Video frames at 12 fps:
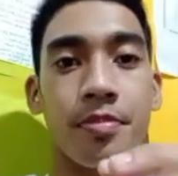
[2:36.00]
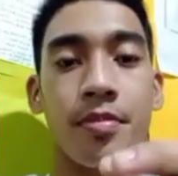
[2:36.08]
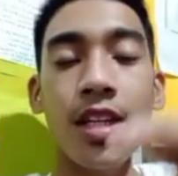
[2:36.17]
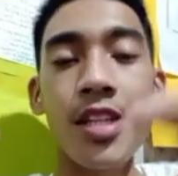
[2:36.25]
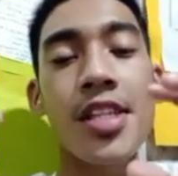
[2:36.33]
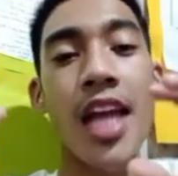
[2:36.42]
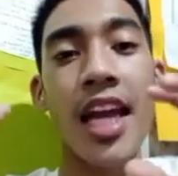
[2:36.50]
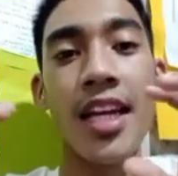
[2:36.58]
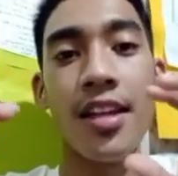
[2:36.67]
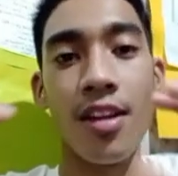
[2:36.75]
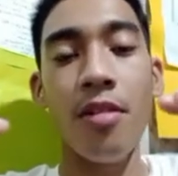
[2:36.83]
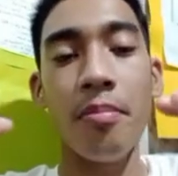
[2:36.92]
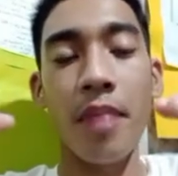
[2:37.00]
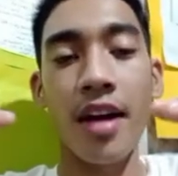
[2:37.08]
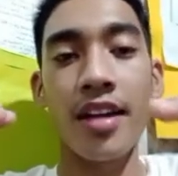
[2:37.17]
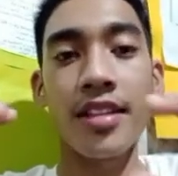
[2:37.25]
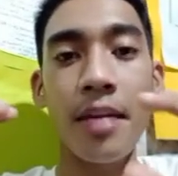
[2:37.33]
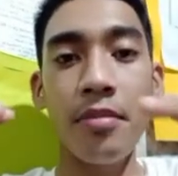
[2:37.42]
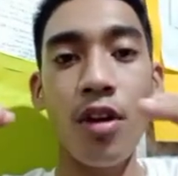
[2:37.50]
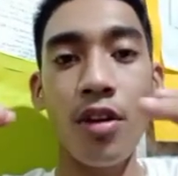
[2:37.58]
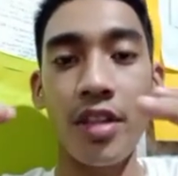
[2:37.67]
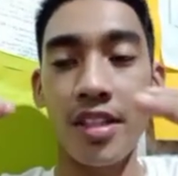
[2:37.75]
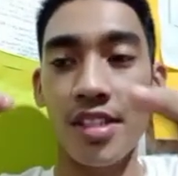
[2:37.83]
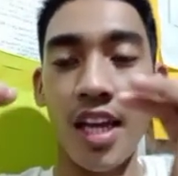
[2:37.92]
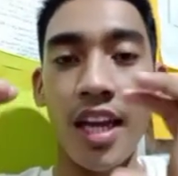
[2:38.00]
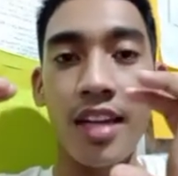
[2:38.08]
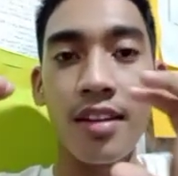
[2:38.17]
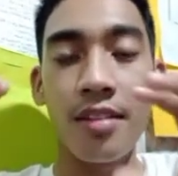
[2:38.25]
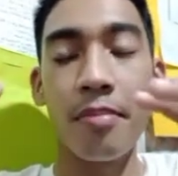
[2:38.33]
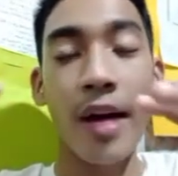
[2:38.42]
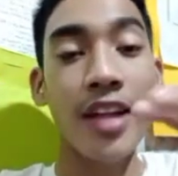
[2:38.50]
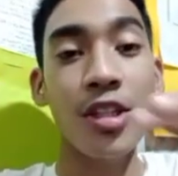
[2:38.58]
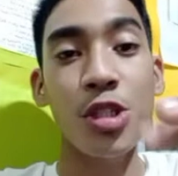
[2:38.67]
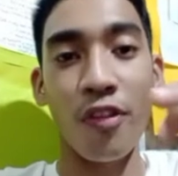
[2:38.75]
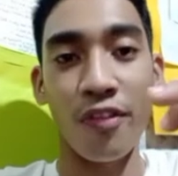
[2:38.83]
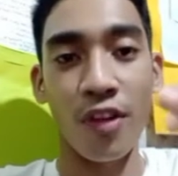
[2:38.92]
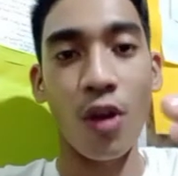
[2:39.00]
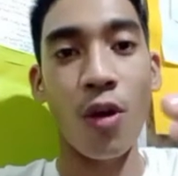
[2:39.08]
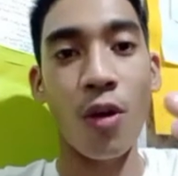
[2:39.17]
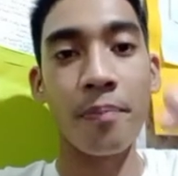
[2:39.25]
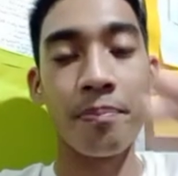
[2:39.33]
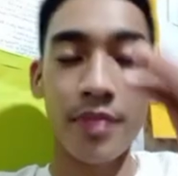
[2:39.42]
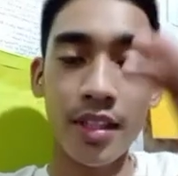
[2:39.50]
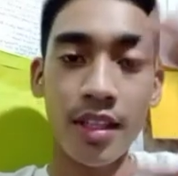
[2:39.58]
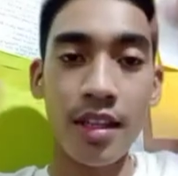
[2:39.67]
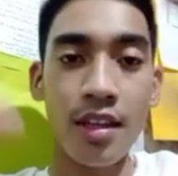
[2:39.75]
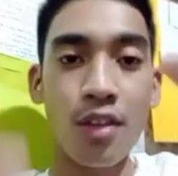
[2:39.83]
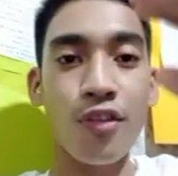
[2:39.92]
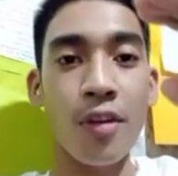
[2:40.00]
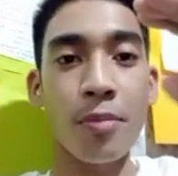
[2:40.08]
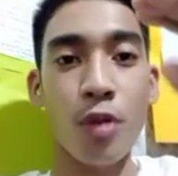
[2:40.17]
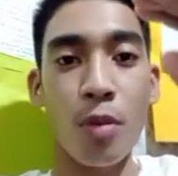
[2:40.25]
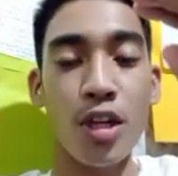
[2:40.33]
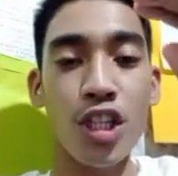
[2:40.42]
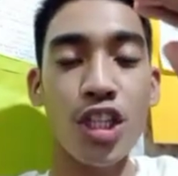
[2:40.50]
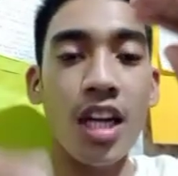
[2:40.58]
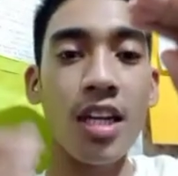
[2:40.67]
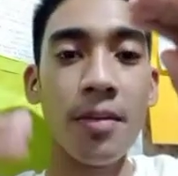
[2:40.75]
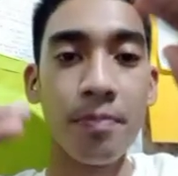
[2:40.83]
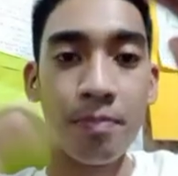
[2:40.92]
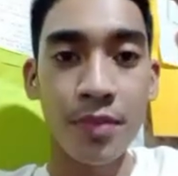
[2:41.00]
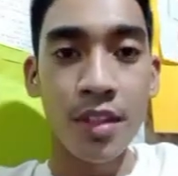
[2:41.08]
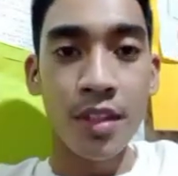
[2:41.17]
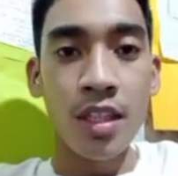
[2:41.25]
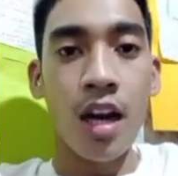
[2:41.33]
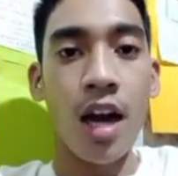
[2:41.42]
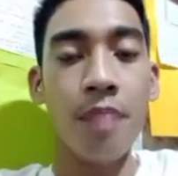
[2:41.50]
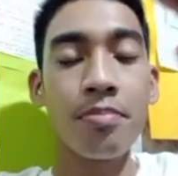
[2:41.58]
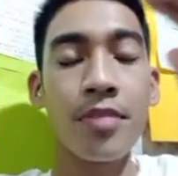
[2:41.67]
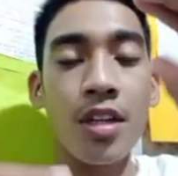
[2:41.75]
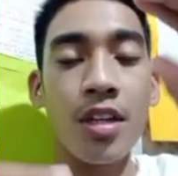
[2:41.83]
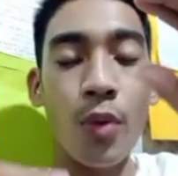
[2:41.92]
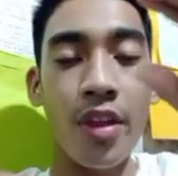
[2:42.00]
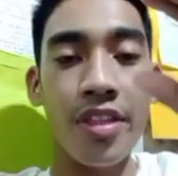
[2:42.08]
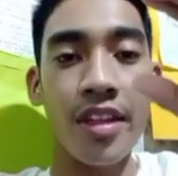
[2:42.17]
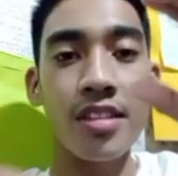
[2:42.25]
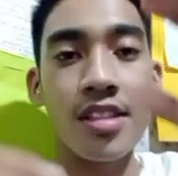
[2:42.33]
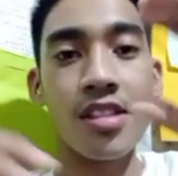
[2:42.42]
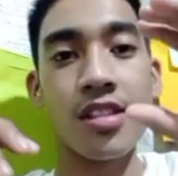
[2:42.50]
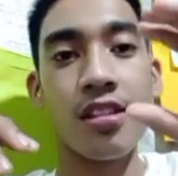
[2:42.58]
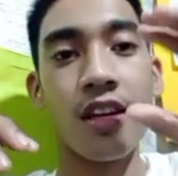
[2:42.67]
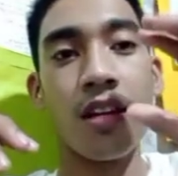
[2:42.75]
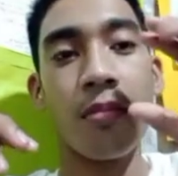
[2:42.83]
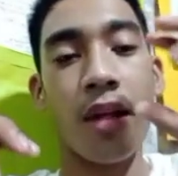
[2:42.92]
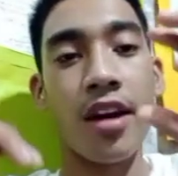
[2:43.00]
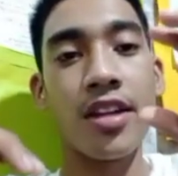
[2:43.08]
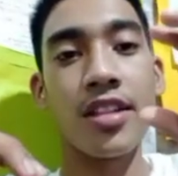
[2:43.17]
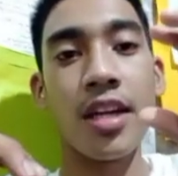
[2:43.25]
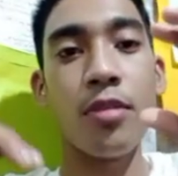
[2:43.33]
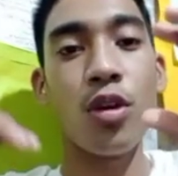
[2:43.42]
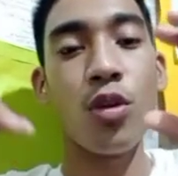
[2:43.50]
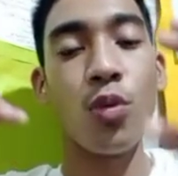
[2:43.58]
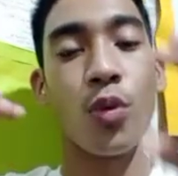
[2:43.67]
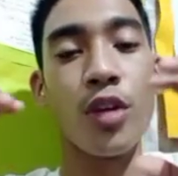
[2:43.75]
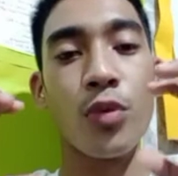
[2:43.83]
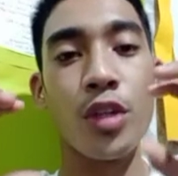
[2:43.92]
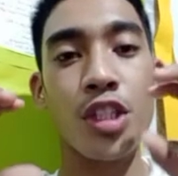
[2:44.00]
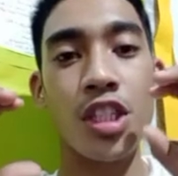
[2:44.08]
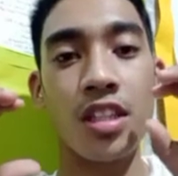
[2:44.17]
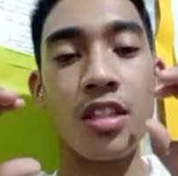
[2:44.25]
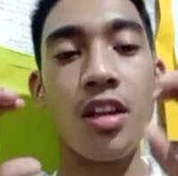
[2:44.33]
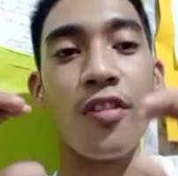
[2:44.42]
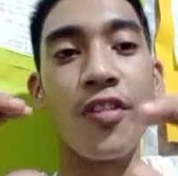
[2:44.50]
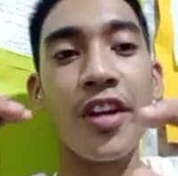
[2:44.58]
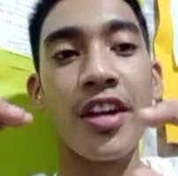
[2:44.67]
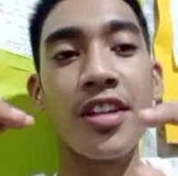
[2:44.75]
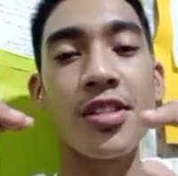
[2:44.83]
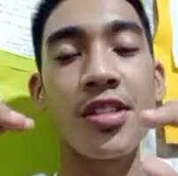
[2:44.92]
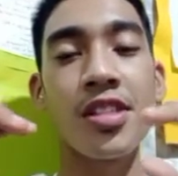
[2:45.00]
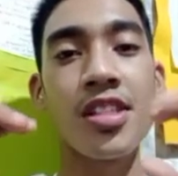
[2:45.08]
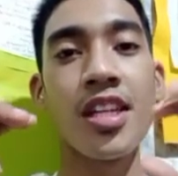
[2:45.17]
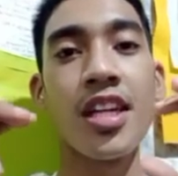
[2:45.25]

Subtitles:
It's a law, maritime law, it's a branch of law. From commercial, under with it is the maritime law, in which it governs